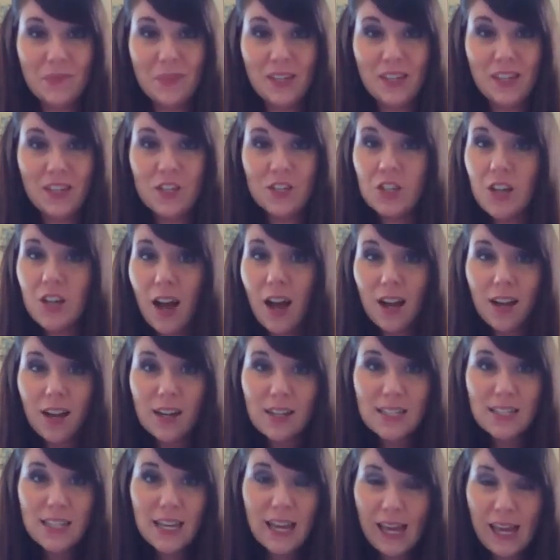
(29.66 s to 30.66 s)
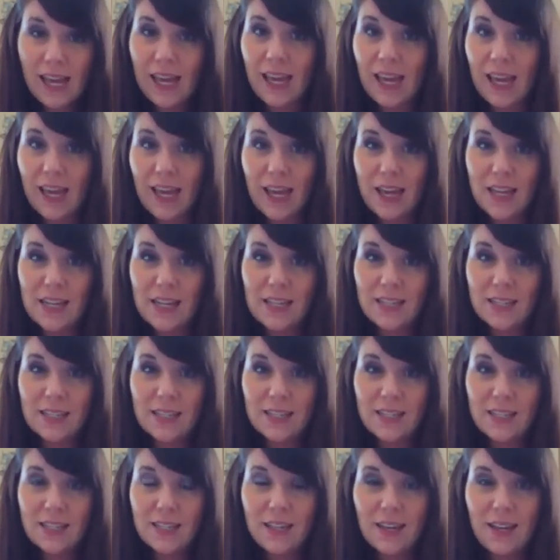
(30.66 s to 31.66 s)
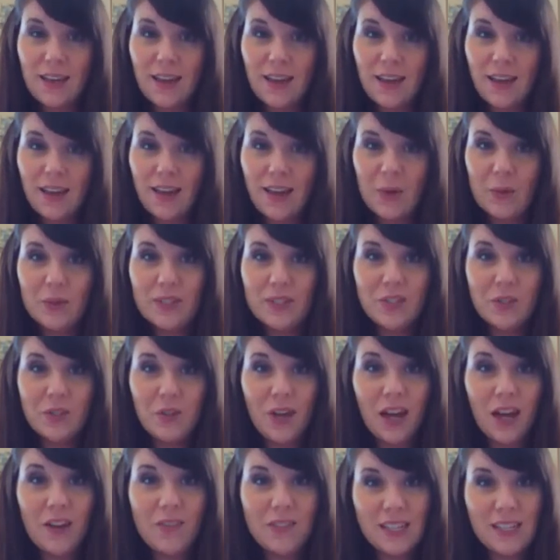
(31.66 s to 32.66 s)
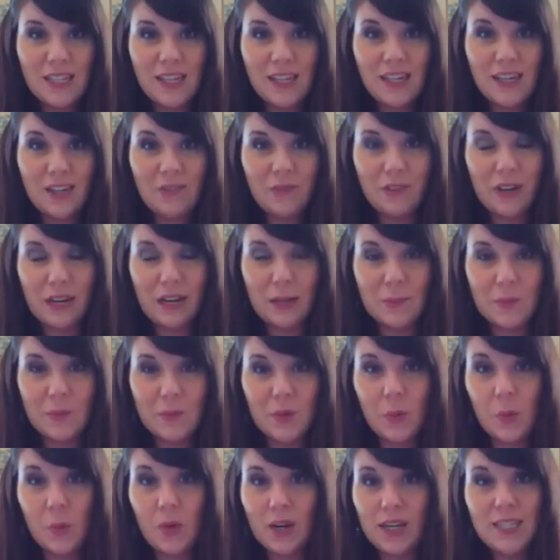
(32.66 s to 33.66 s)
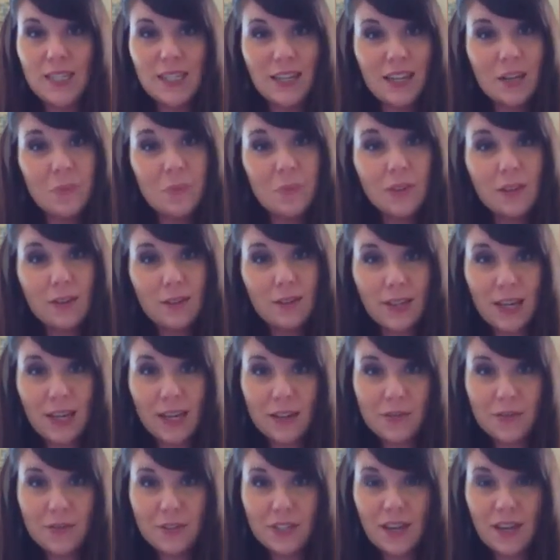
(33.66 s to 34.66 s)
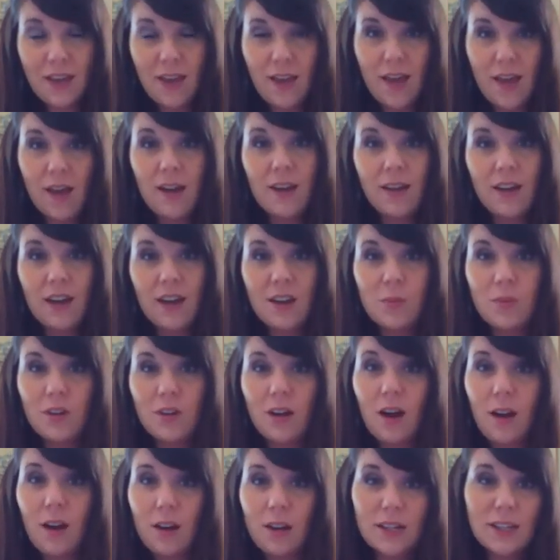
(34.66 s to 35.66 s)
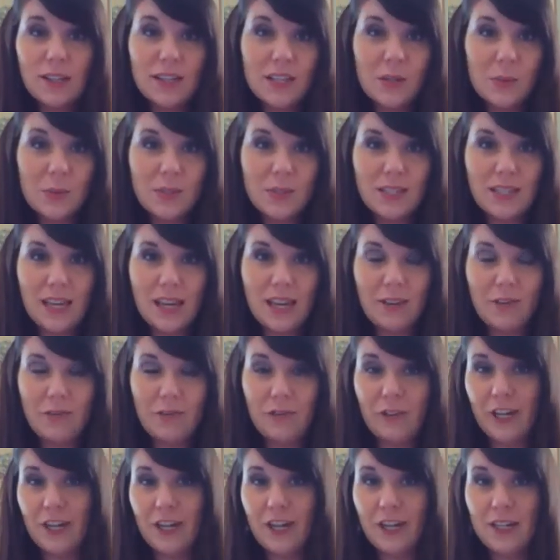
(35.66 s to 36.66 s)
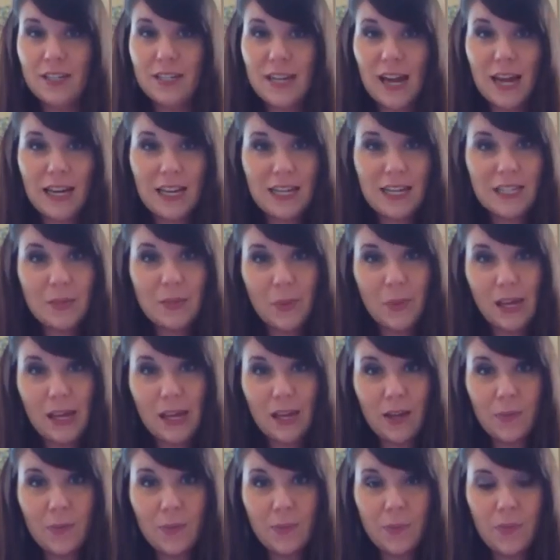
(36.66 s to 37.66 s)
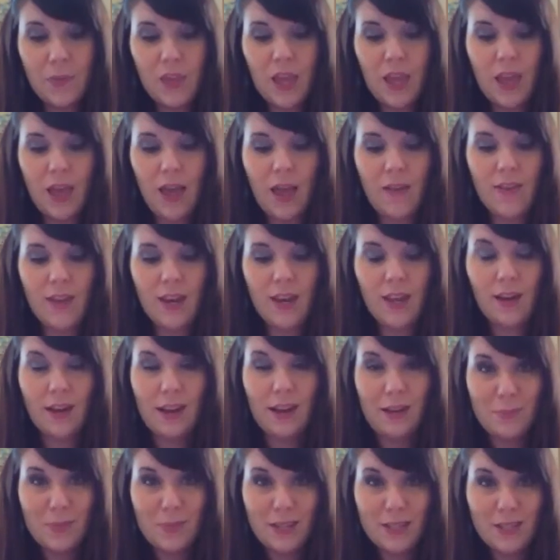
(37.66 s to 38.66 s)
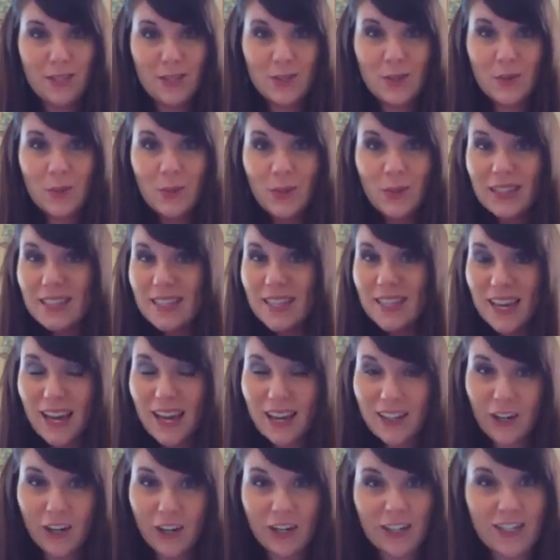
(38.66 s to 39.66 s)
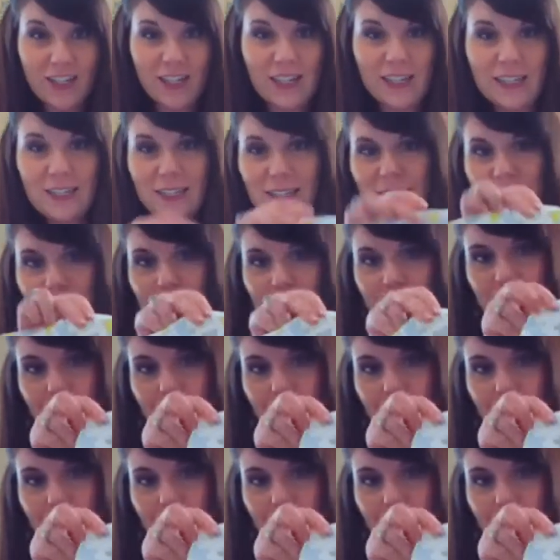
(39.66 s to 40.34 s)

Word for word: shocked and it was still kind of sinking in for him. So I wanted to get him a little gift, and I got him a card that was like for daddy to be, and then I got him this little onesie at Carter's.